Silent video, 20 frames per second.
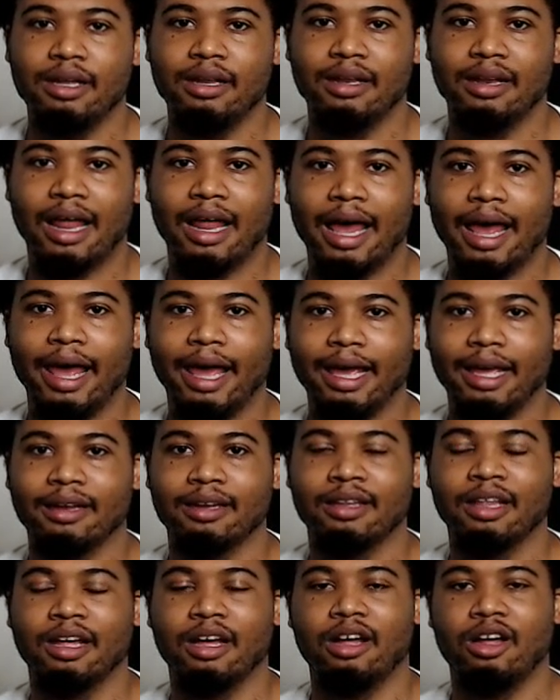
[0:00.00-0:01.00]
like
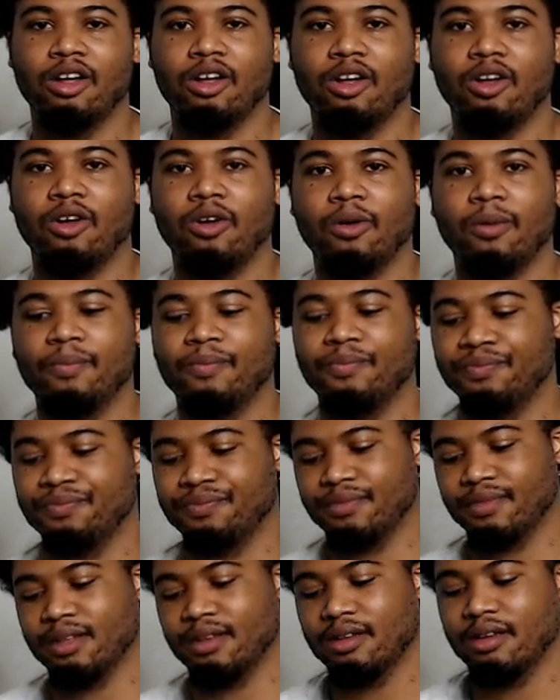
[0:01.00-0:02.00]
the
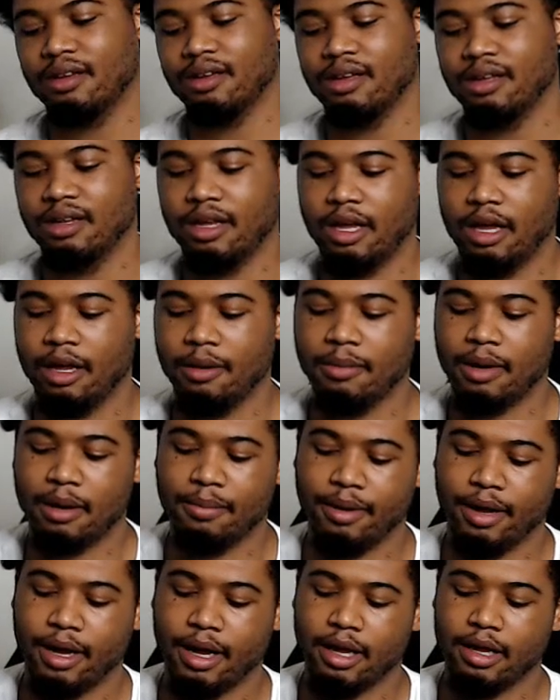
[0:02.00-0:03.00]
hey, my
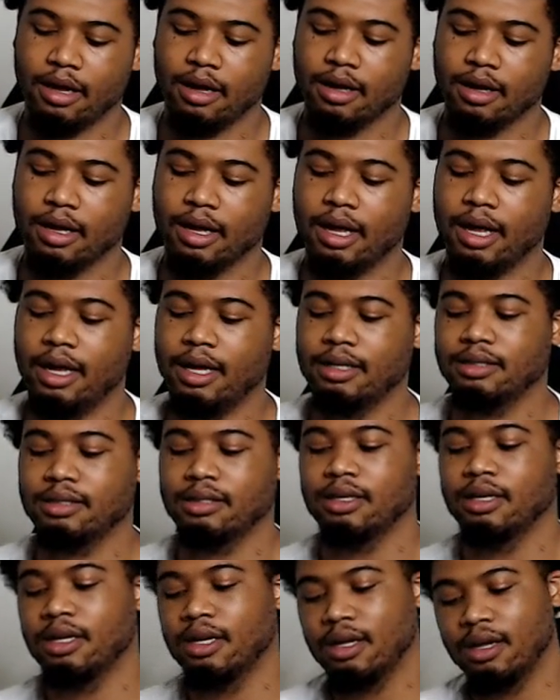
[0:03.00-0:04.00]
bad, y'all guys.
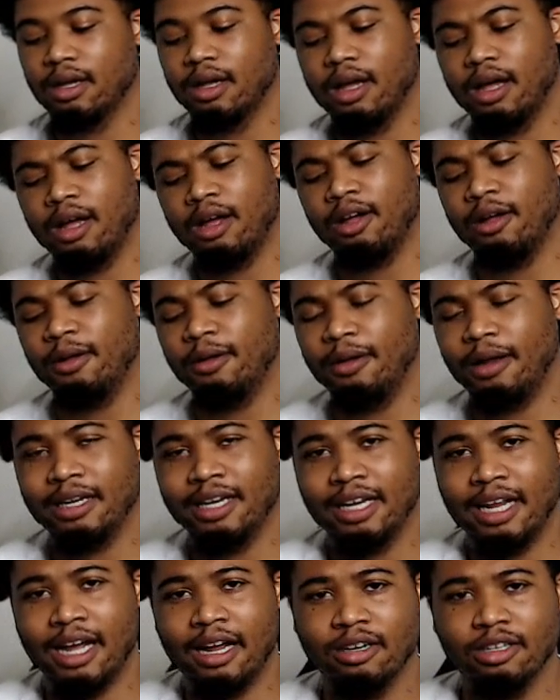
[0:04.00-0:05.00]

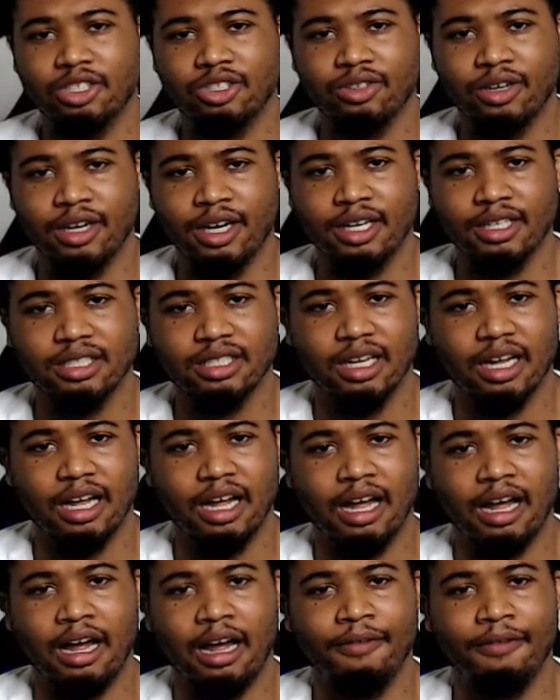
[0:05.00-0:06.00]
Down the stretch,
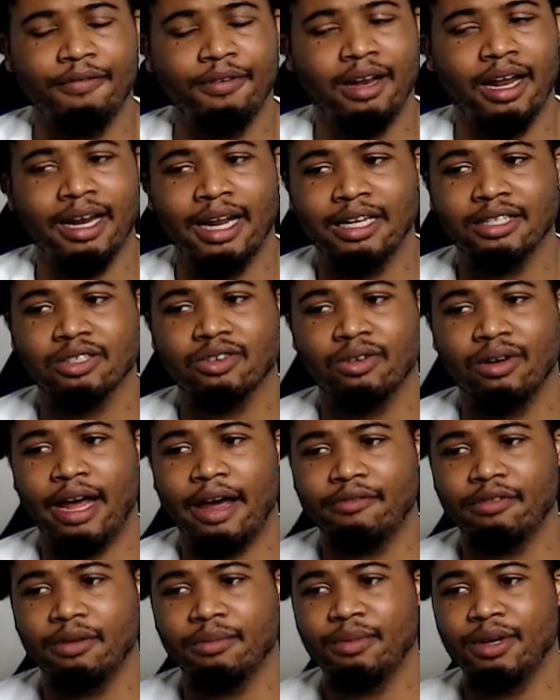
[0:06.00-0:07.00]
I feel like that's going to
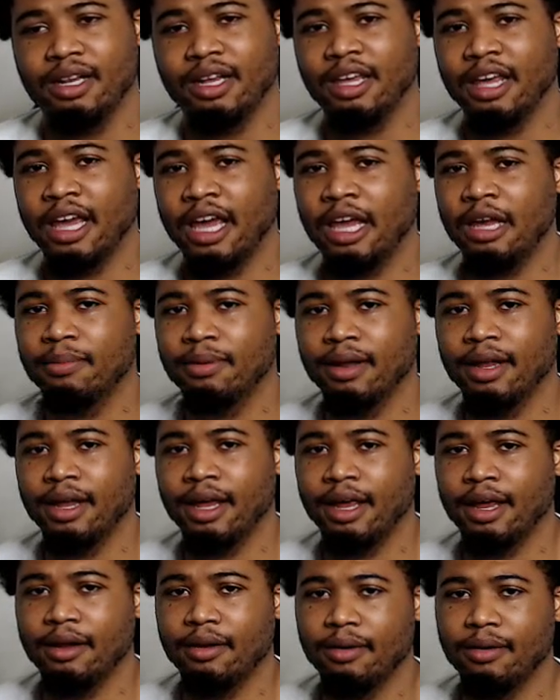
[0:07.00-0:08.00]
have to be the game
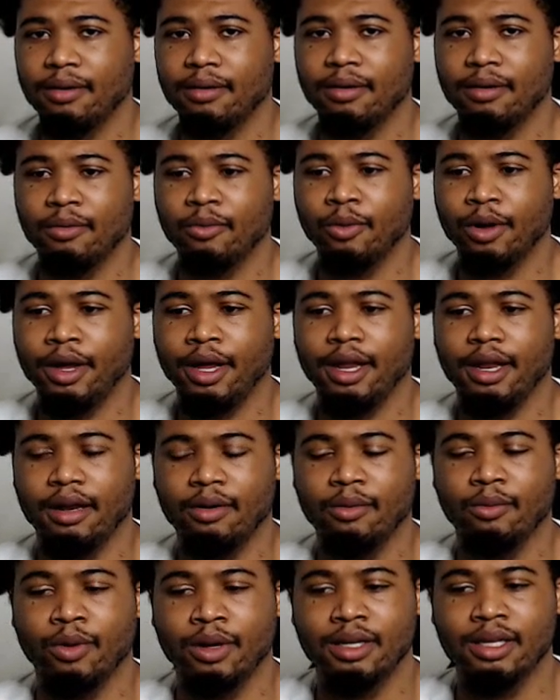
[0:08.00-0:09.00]
plan with the